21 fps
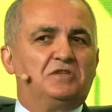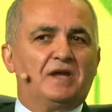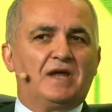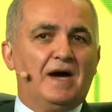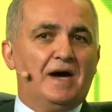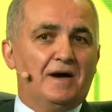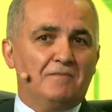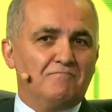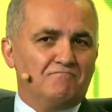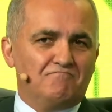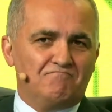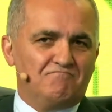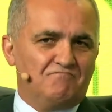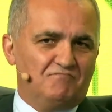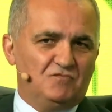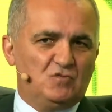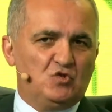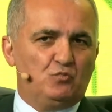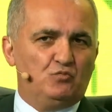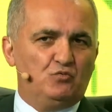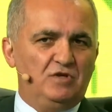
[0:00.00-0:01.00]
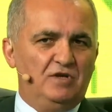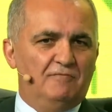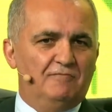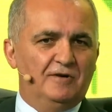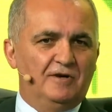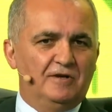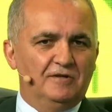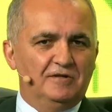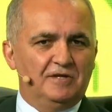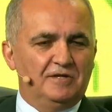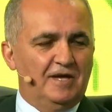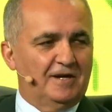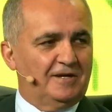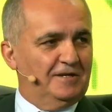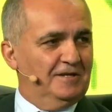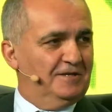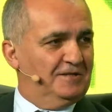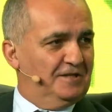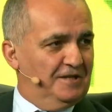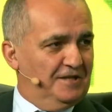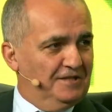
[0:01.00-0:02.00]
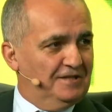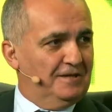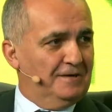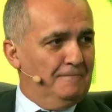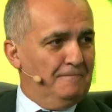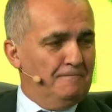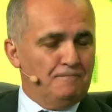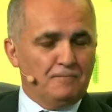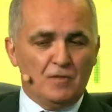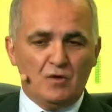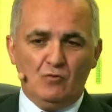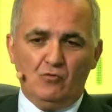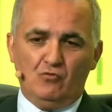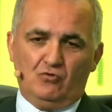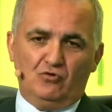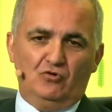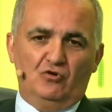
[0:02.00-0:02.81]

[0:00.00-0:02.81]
if we consider that quantum communication